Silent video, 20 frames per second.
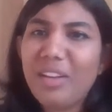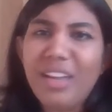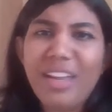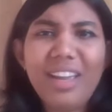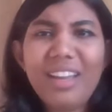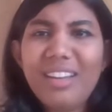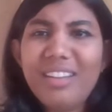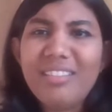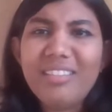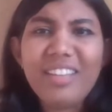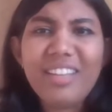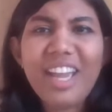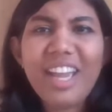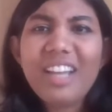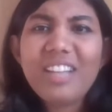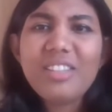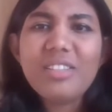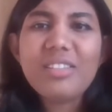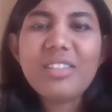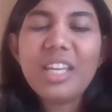And
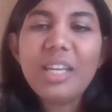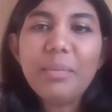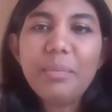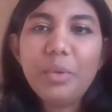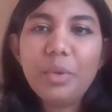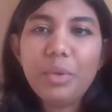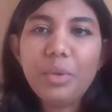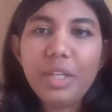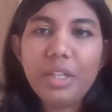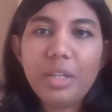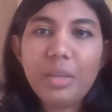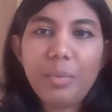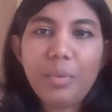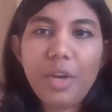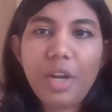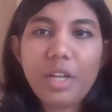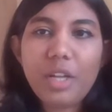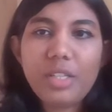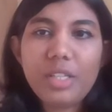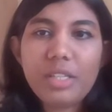just keep doing the
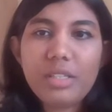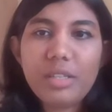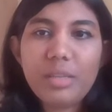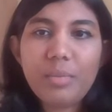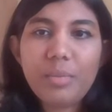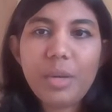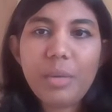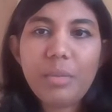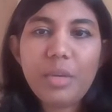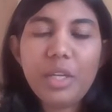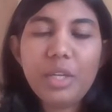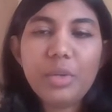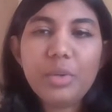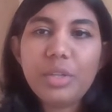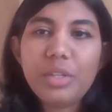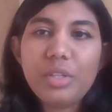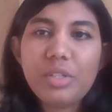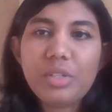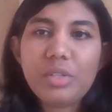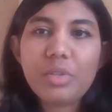projects and probably you
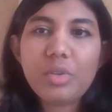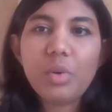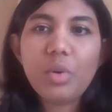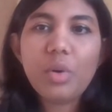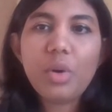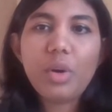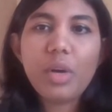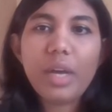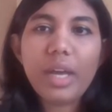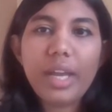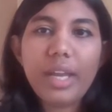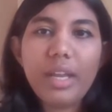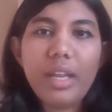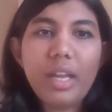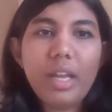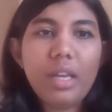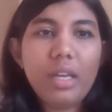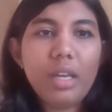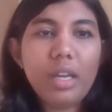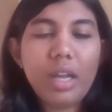can just go ahead
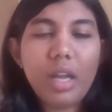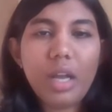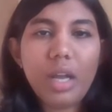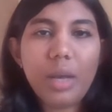and